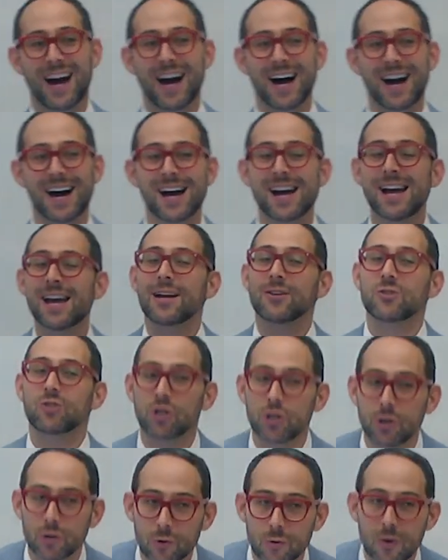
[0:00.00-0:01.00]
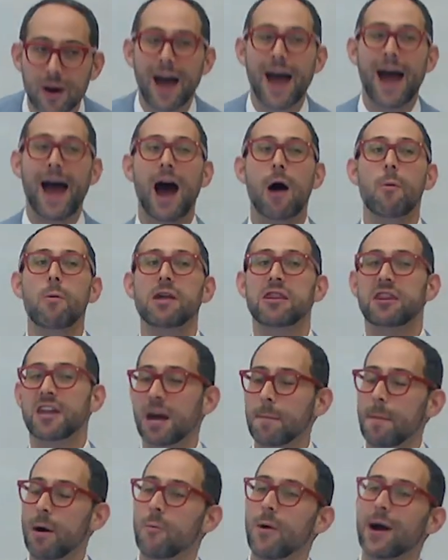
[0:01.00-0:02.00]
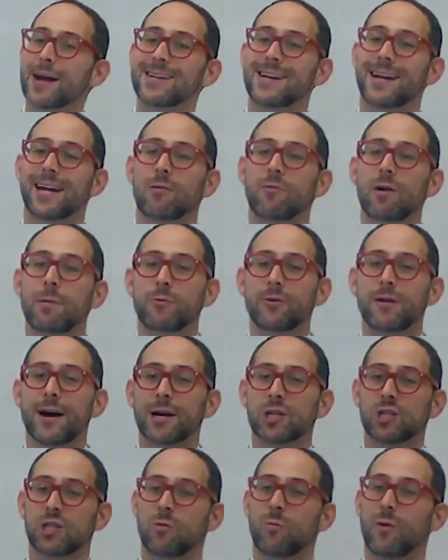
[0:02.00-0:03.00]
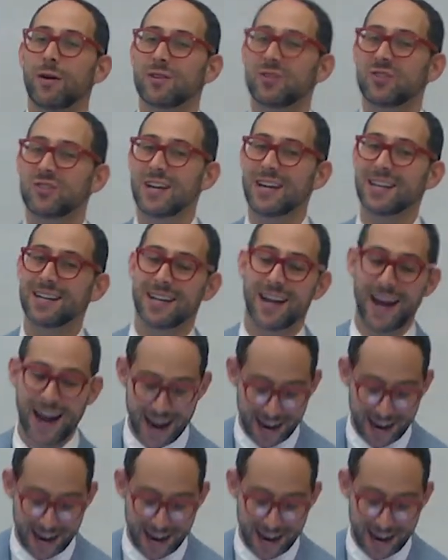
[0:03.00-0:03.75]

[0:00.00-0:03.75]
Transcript: uh, to how we think about regulating reproduction and when the state can